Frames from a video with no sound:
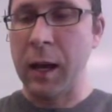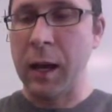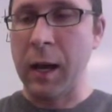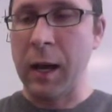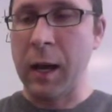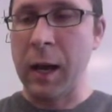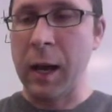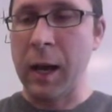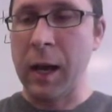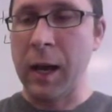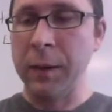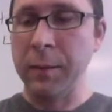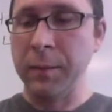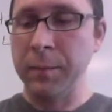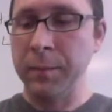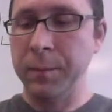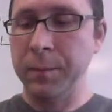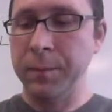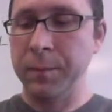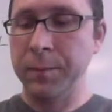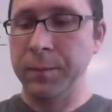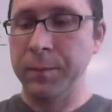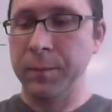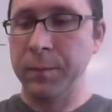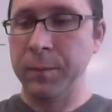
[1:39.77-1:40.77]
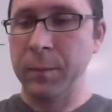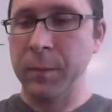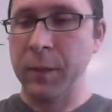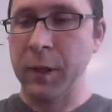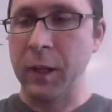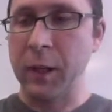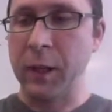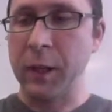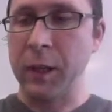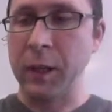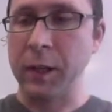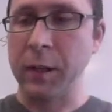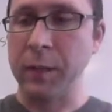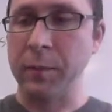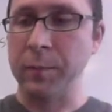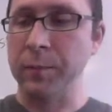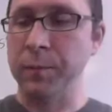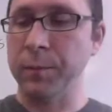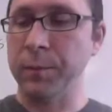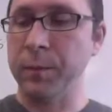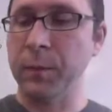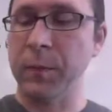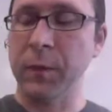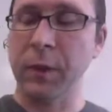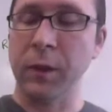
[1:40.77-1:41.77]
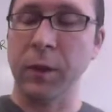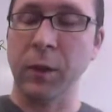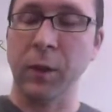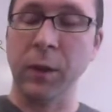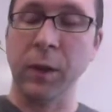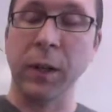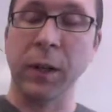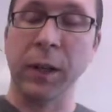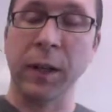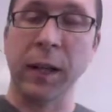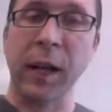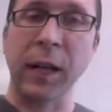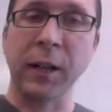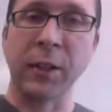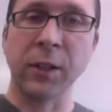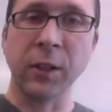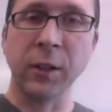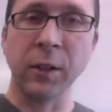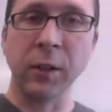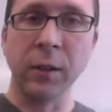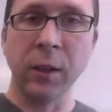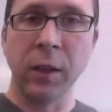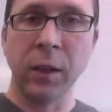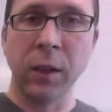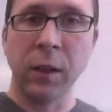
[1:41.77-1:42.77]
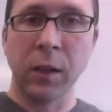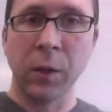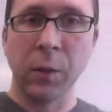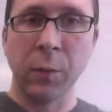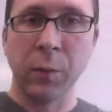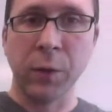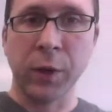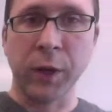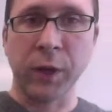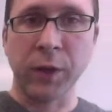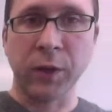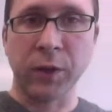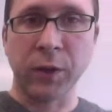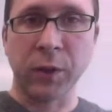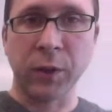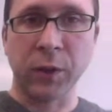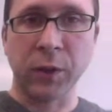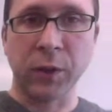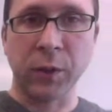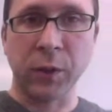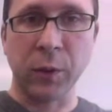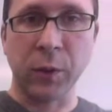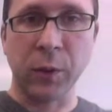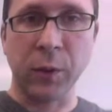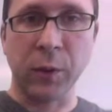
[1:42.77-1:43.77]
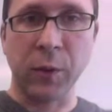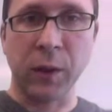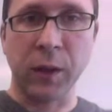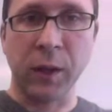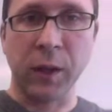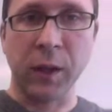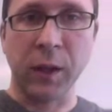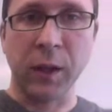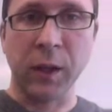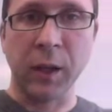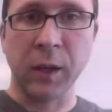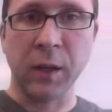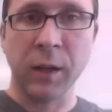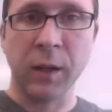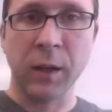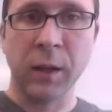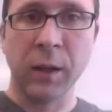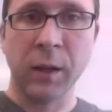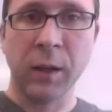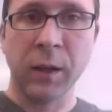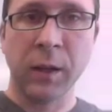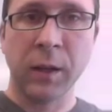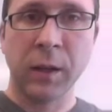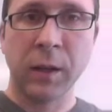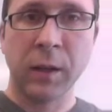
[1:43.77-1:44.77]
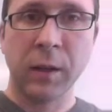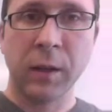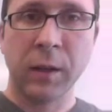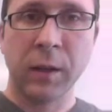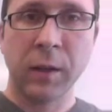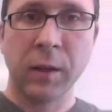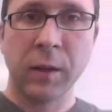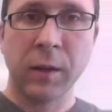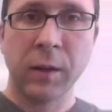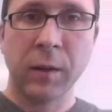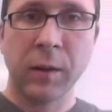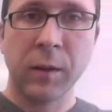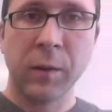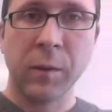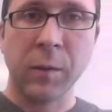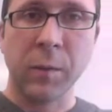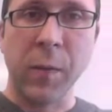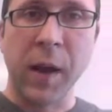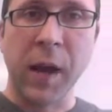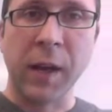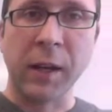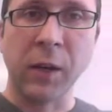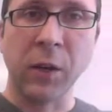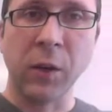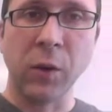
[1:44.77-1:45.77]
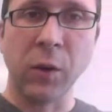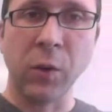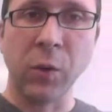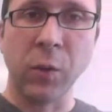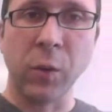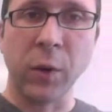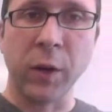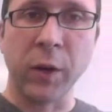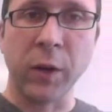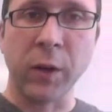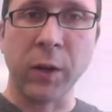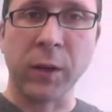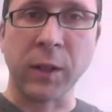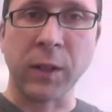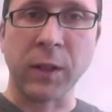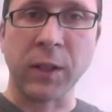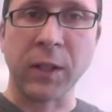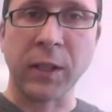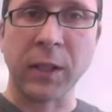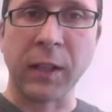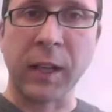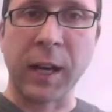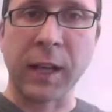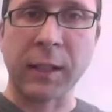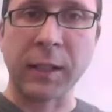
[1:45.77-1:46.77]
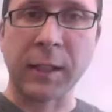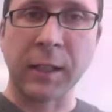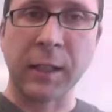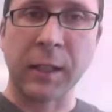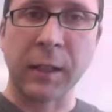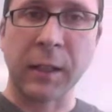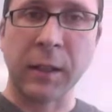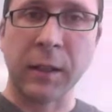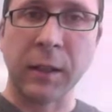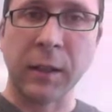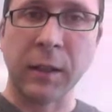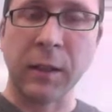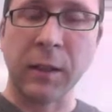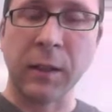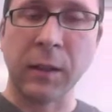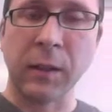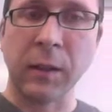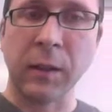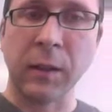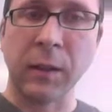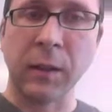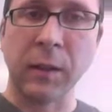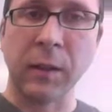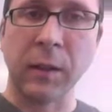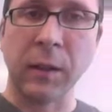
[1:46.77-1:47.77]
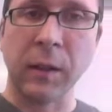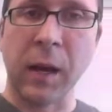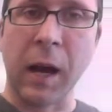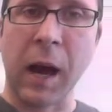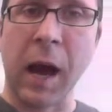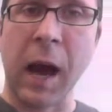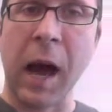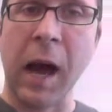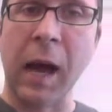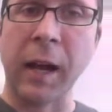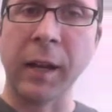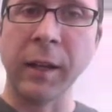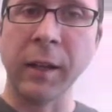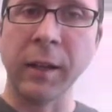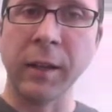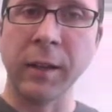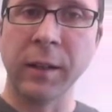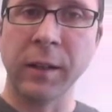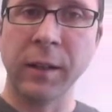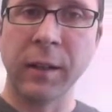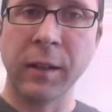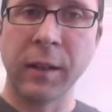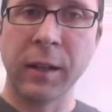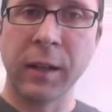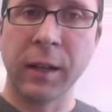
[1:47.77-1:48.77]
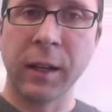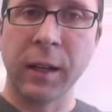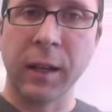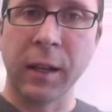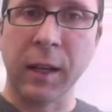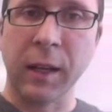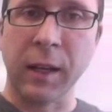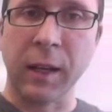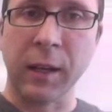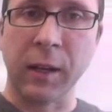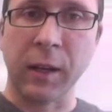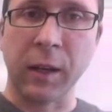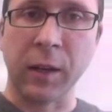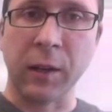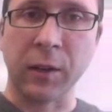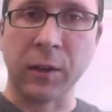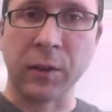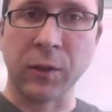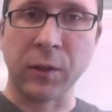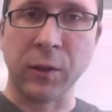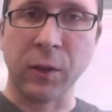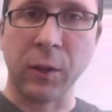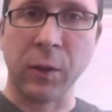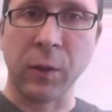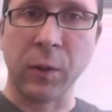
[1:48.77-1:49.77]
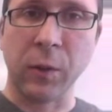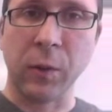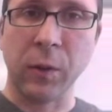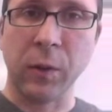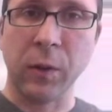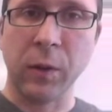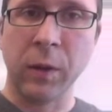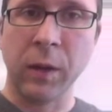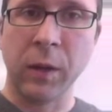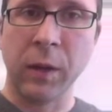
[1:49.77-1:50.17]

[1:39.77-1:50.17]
on and hitting enter brings you to the menu where you can select on and also